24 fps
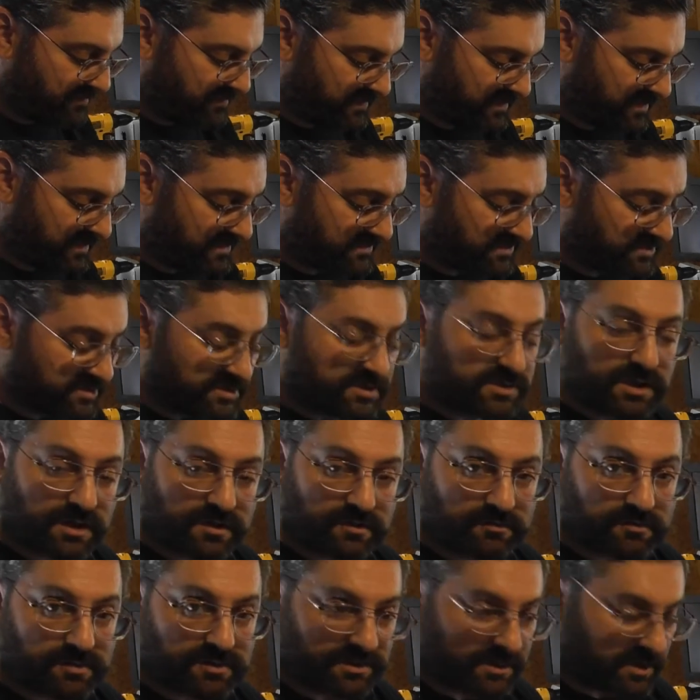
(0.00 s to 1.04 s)
That's
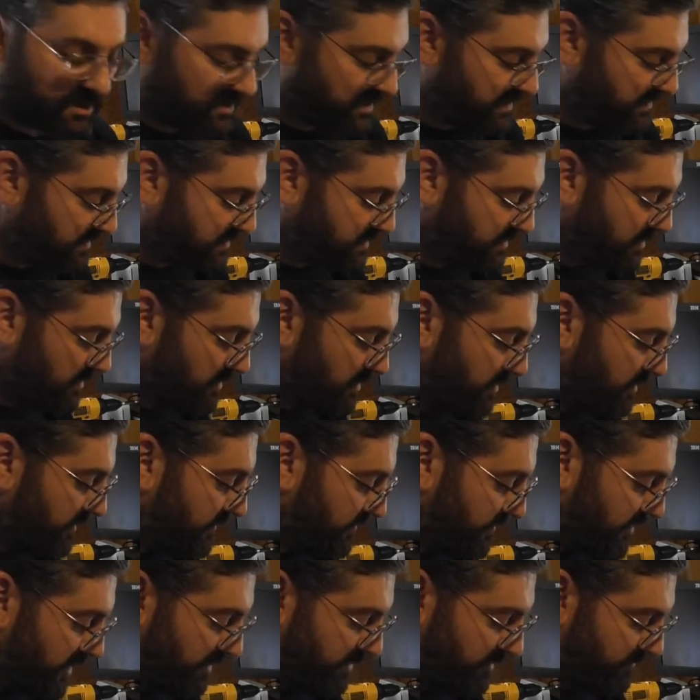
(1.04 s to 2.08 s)
generally not necessary. In
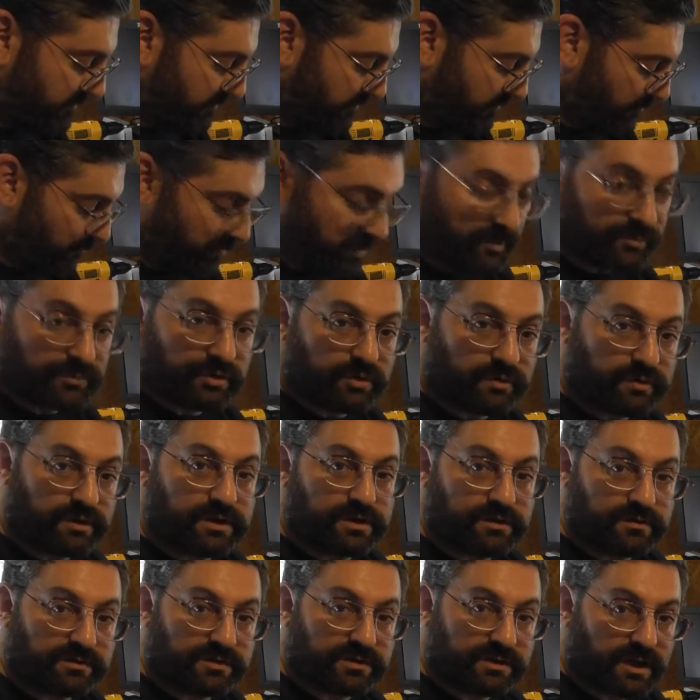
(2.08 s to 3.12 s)
fact, what I'm doing
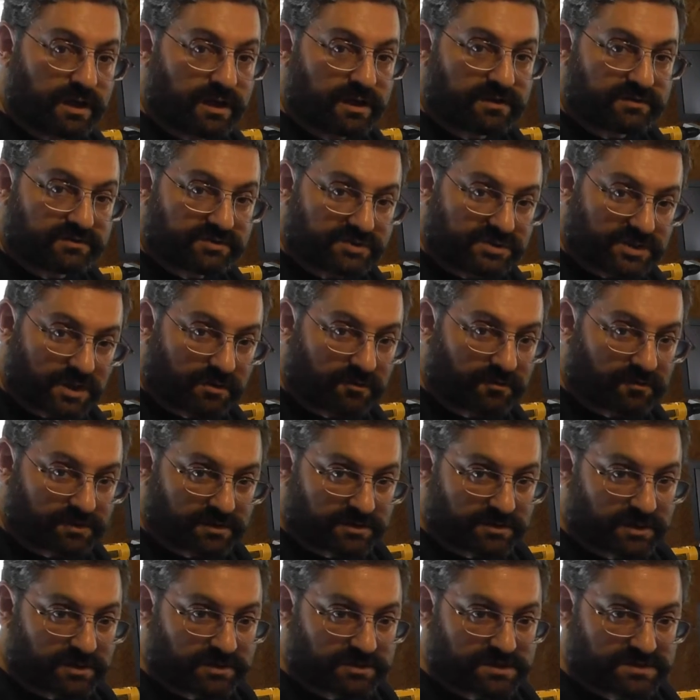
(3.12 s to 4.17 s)
here today is generally
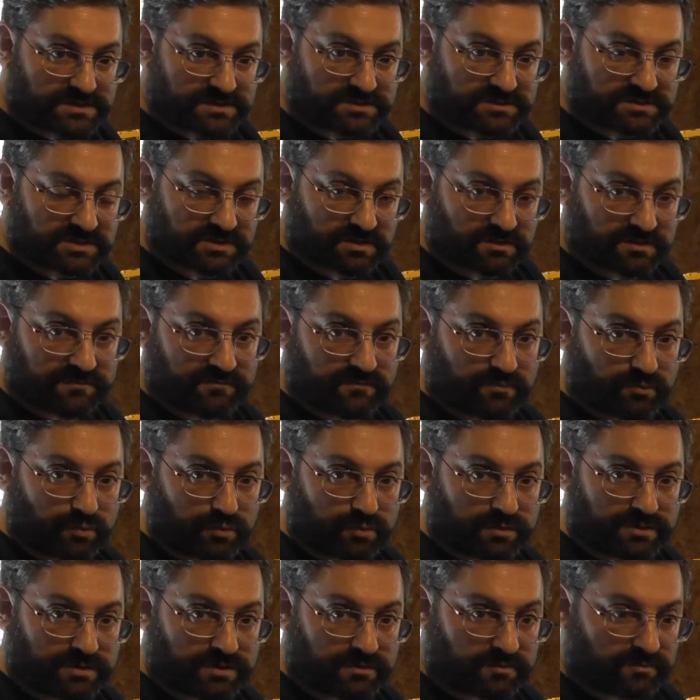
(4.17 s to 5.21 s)
not necessary for
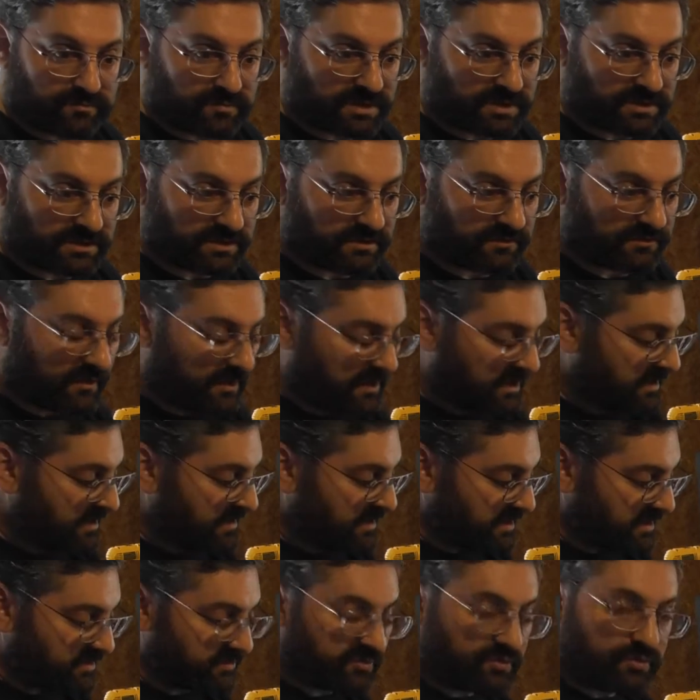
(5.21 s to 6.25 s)
ordinary maintenance.
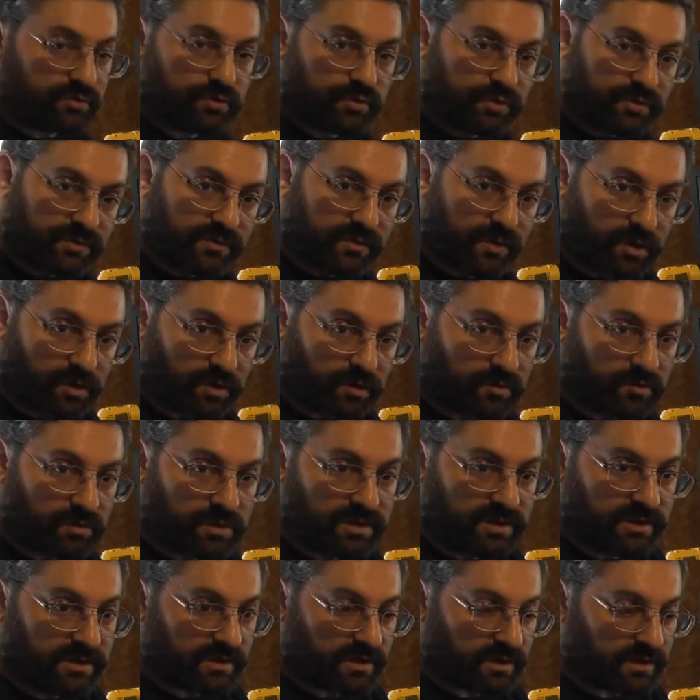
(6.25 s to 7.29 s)
It's good though
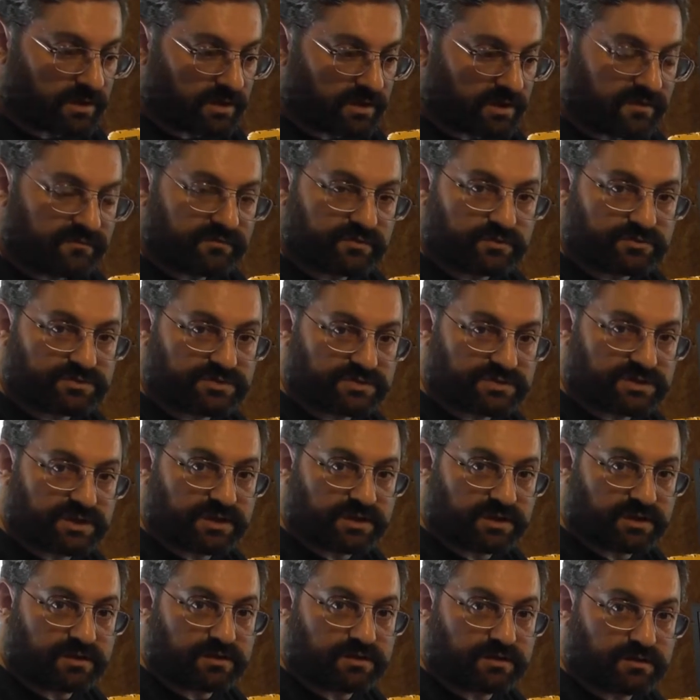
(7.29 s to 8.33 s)
if you're just
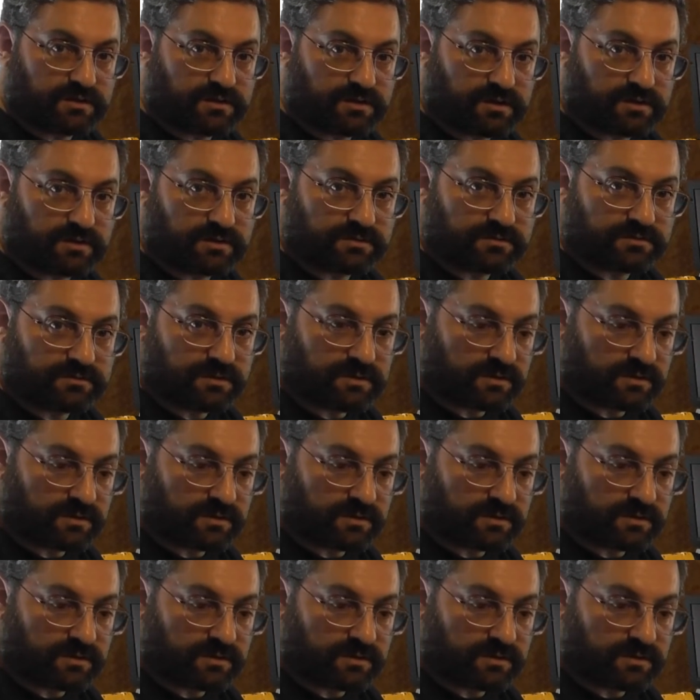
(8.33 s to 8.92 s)
getting a